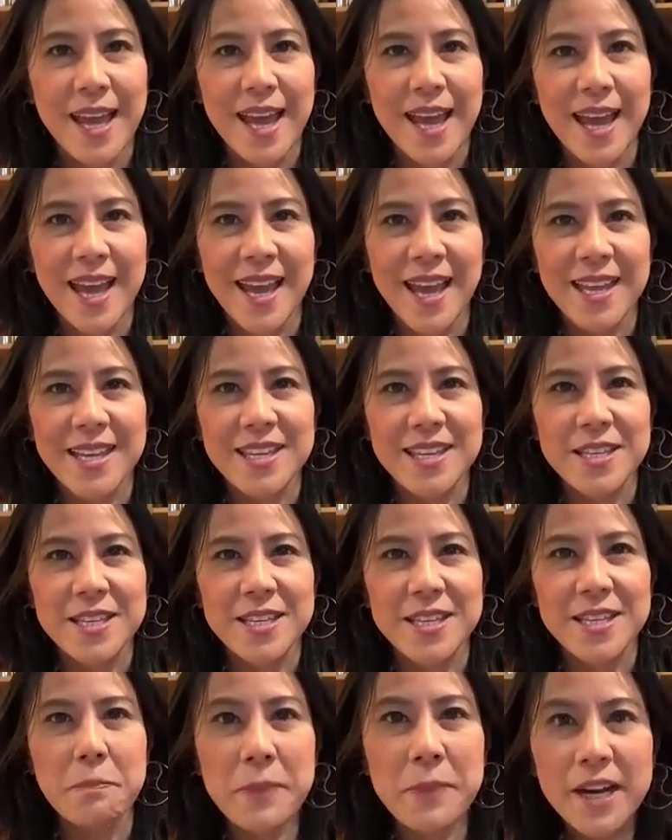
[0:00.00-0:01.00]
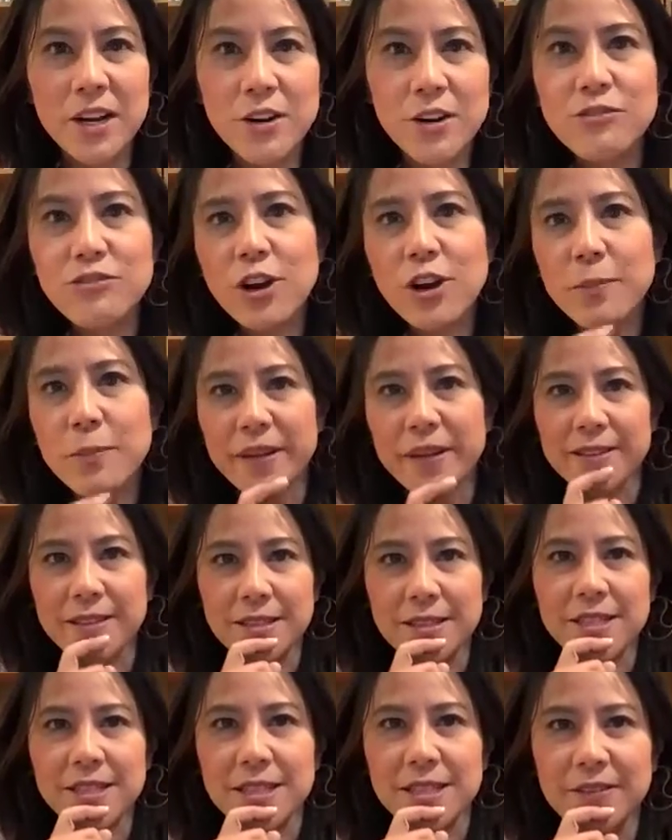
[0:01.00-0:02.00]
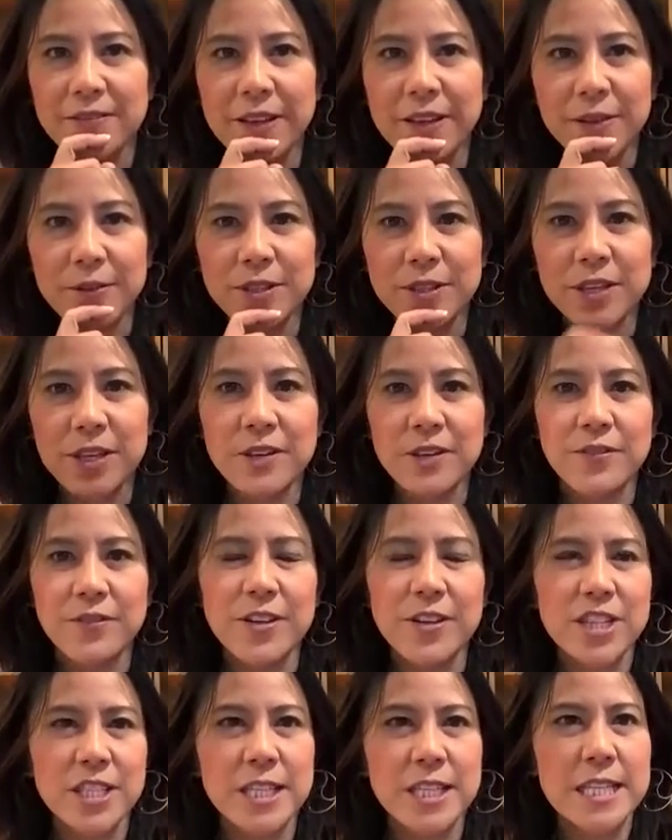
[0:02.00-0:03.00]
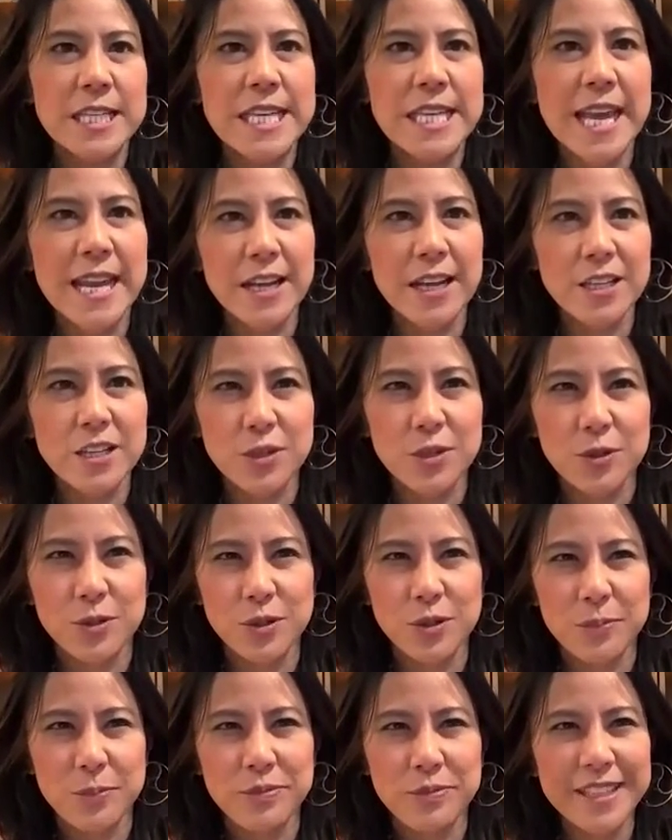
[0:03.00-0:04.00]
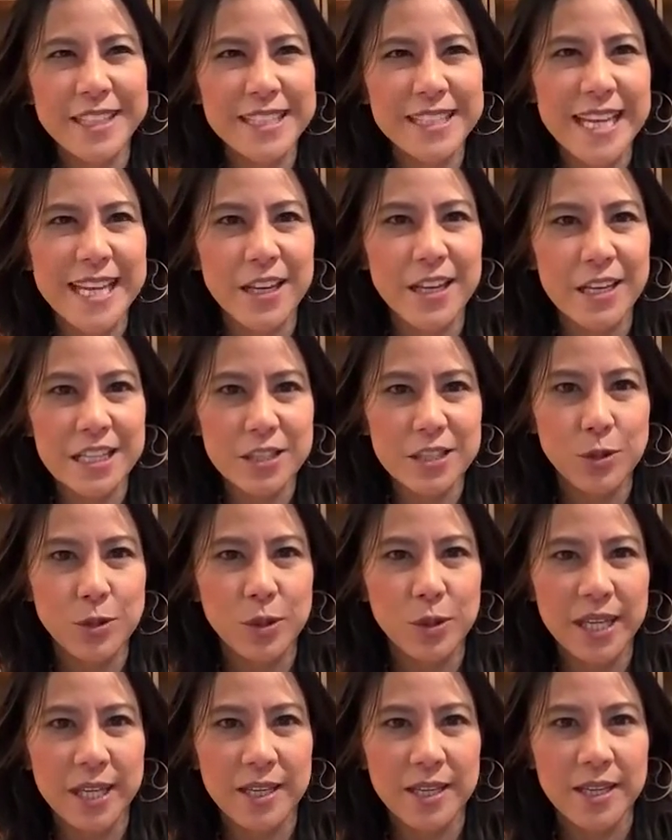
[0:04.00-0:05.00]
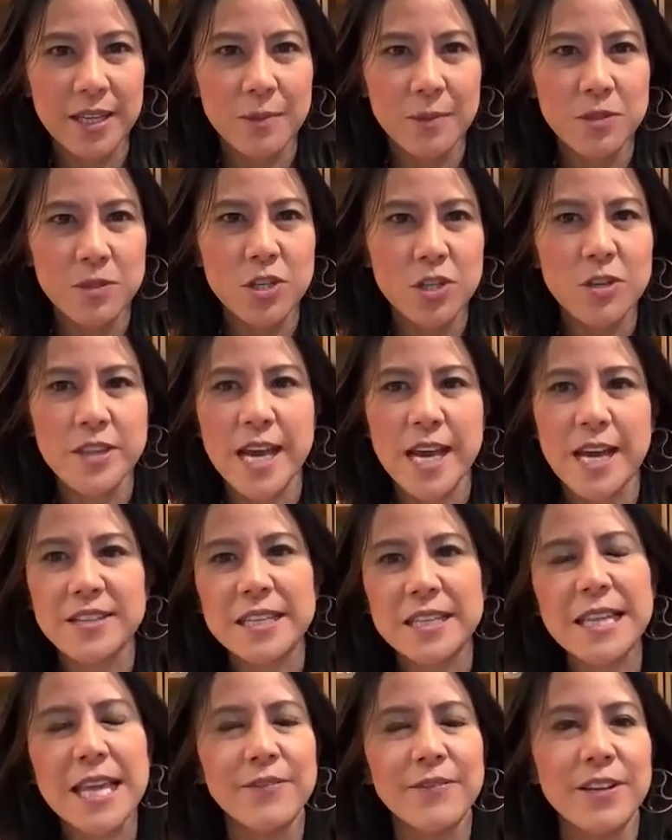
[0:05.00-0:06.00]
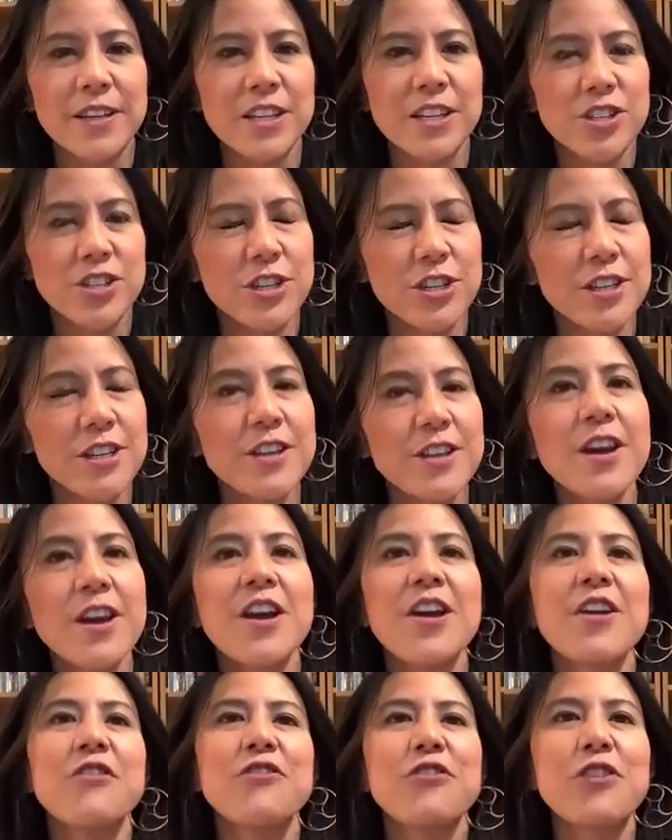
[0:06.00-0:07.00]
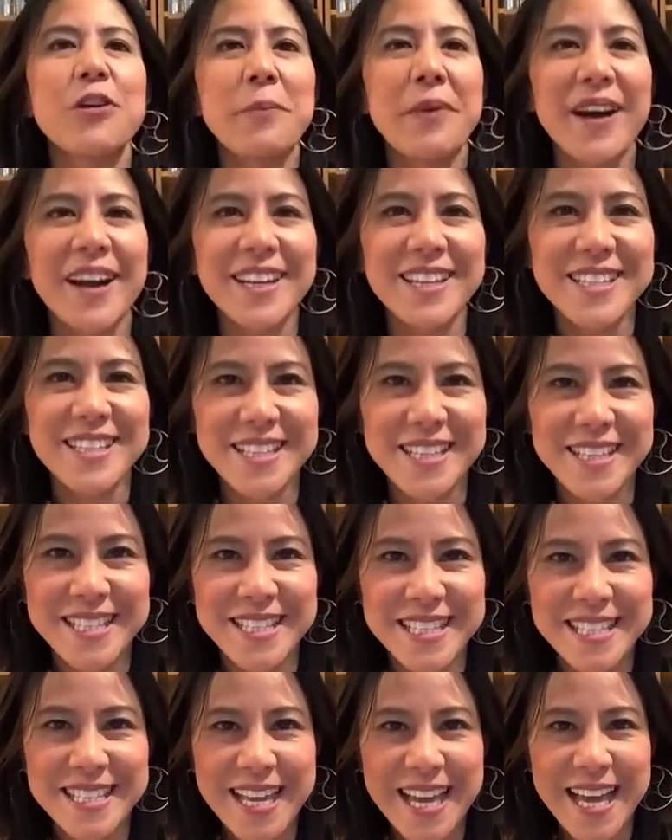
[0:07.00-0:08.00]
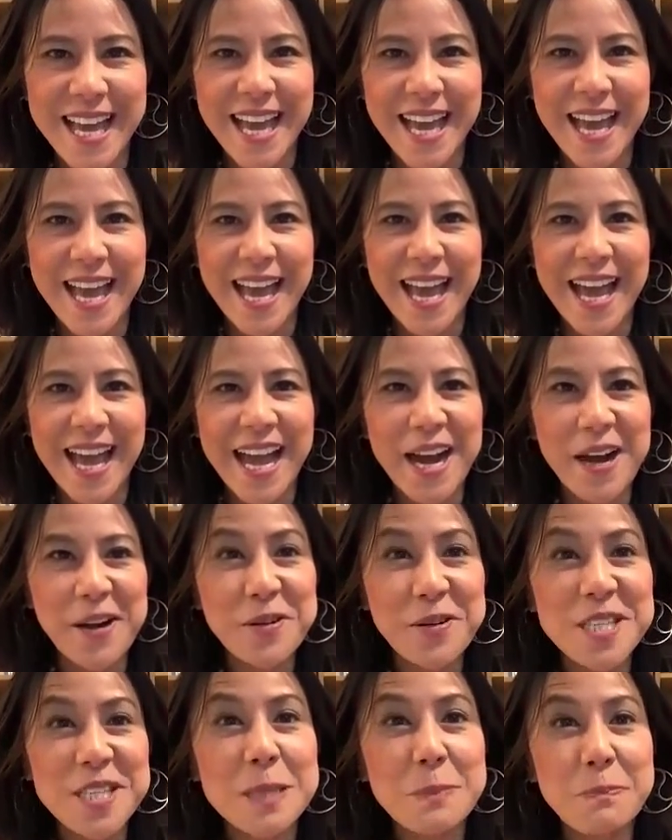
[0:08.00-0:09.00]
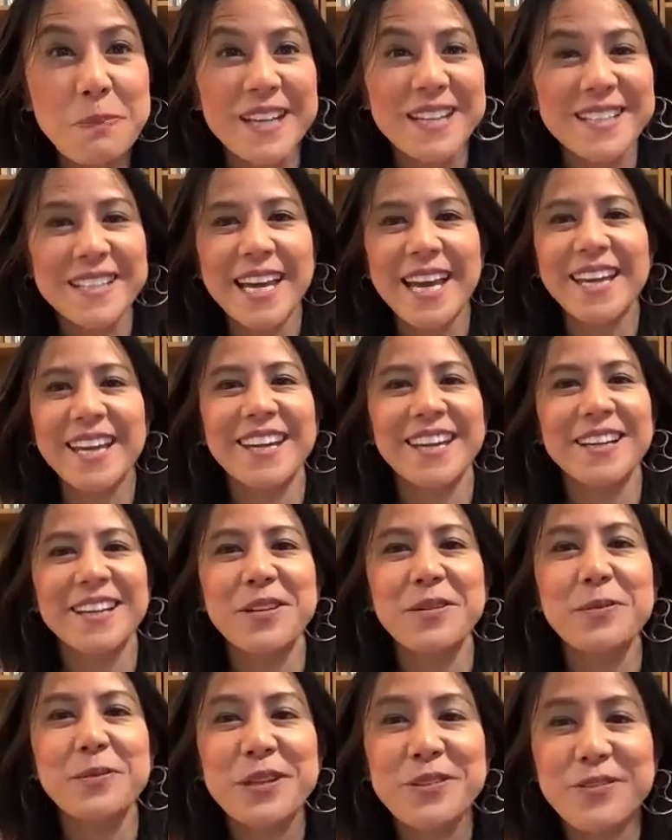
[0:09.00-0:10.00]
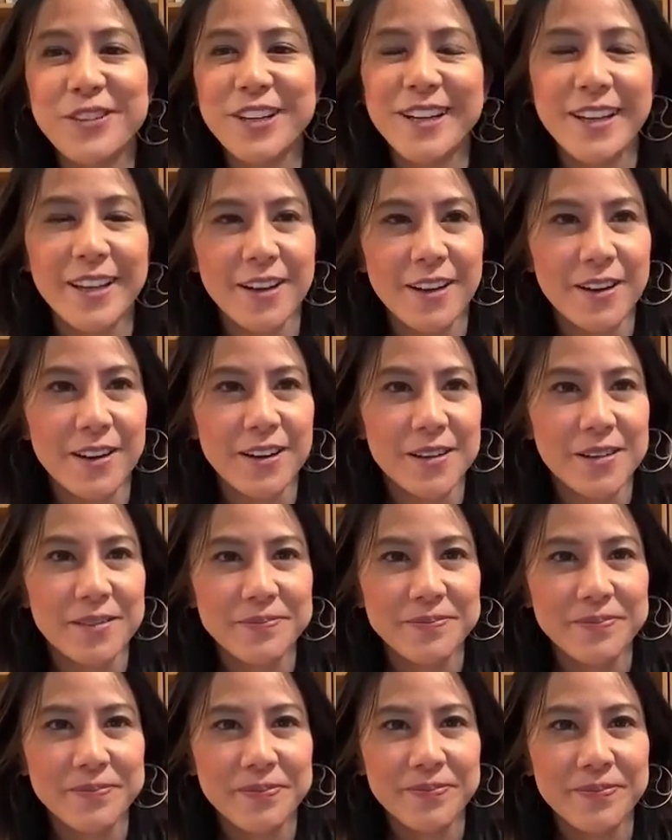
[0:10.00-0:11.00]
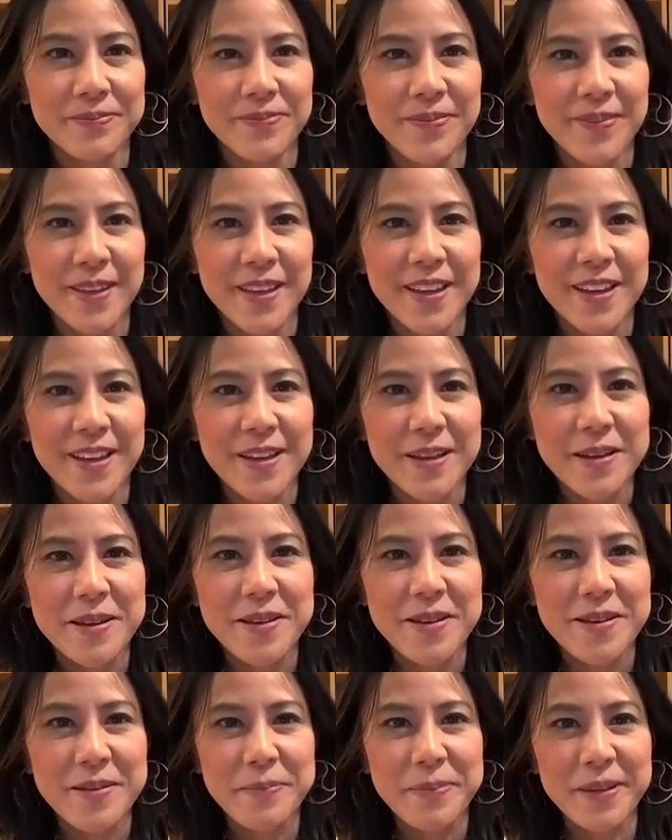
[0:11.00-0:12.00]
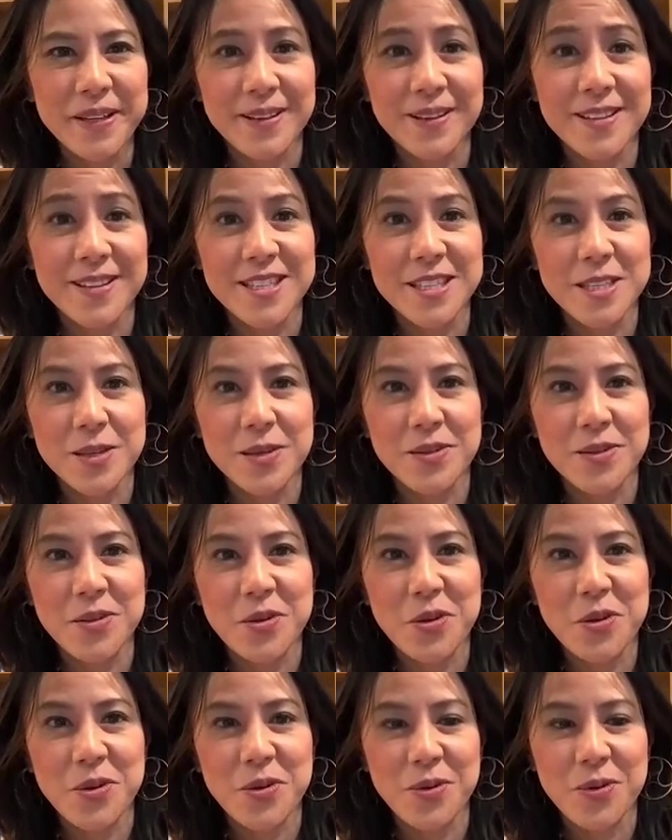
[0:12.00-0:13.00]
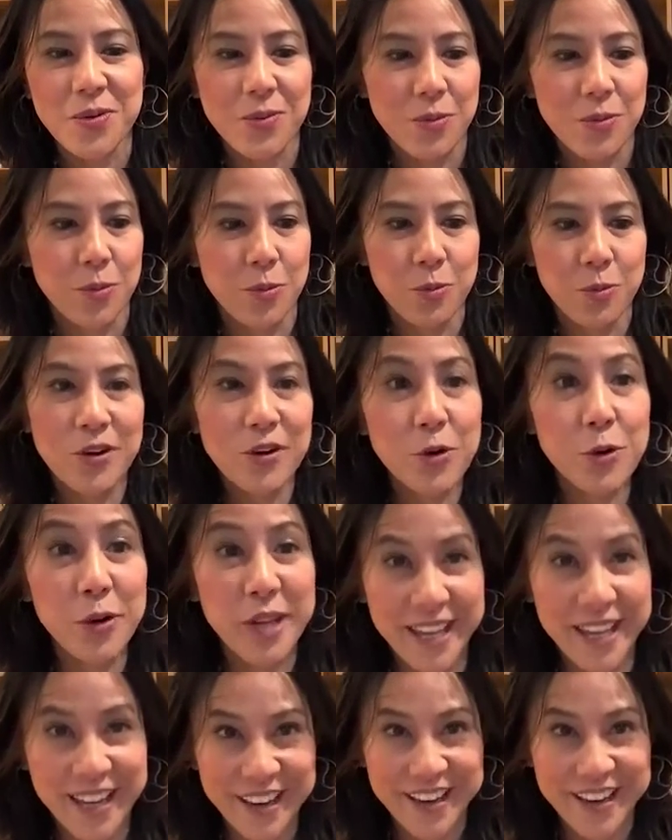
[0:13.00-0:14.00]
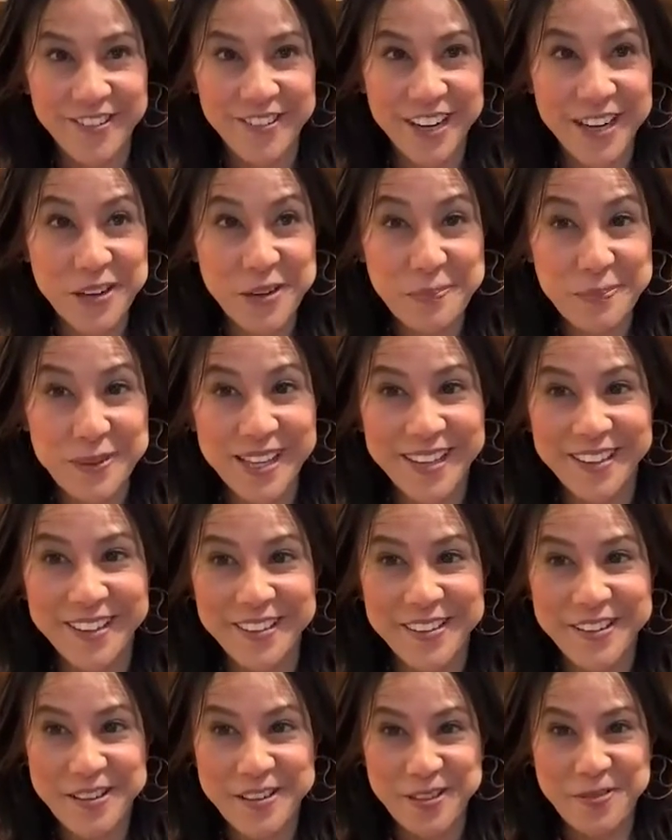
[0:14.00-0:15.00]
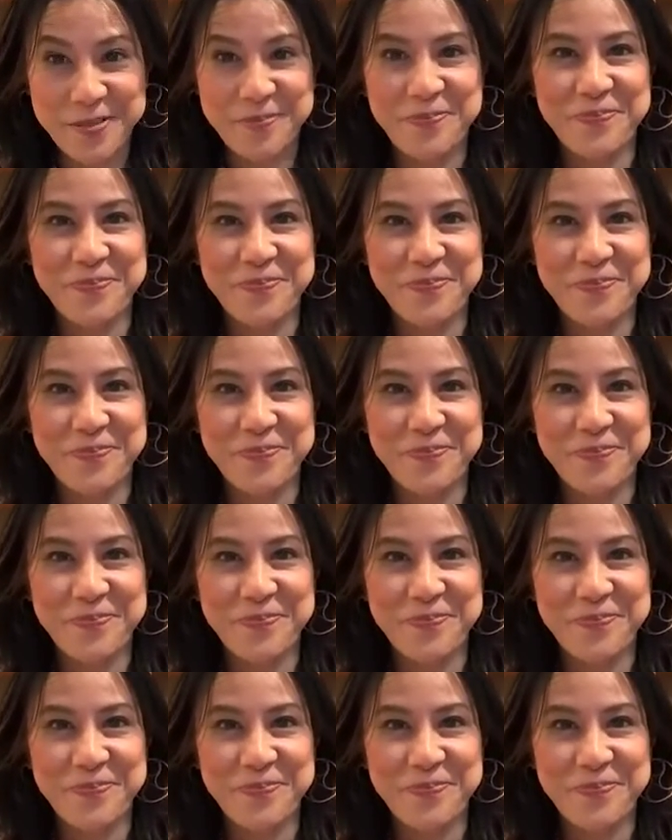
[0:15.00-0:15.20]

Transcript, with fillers: And Mel Robbins, if anyone's heard of her, she did a TEDx talk, brilliant TEDx talk in um, 2011. And she reminds us how spectacular we really are. Because we're all here, right, on planet Earth.